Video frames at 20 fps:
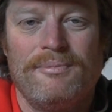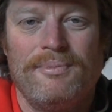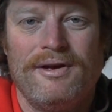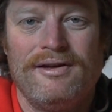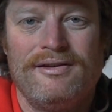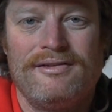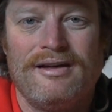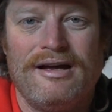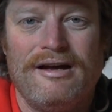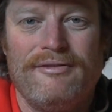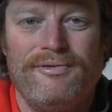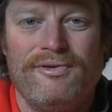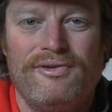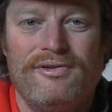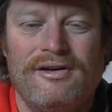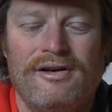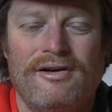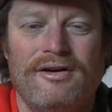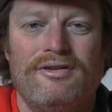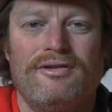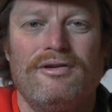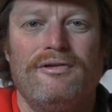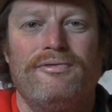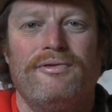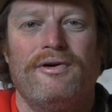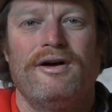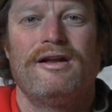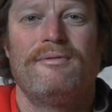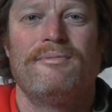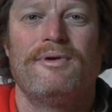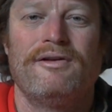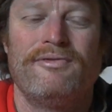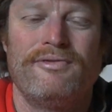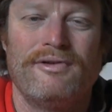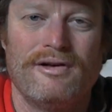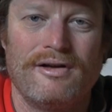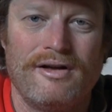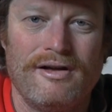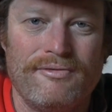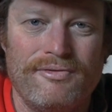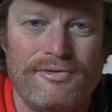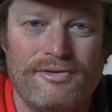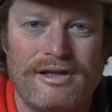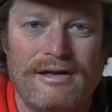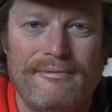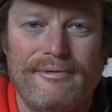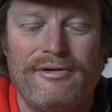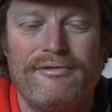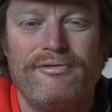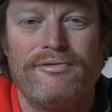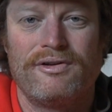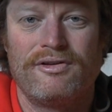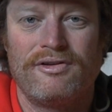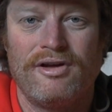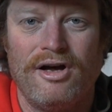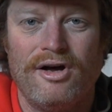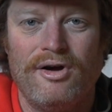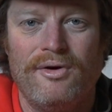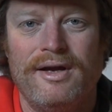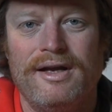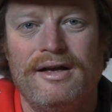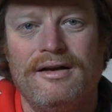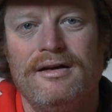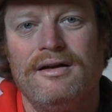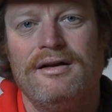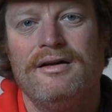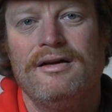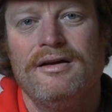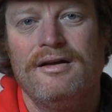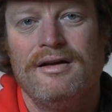the best tyre for serious off-roading, but if you're looking for something for towing,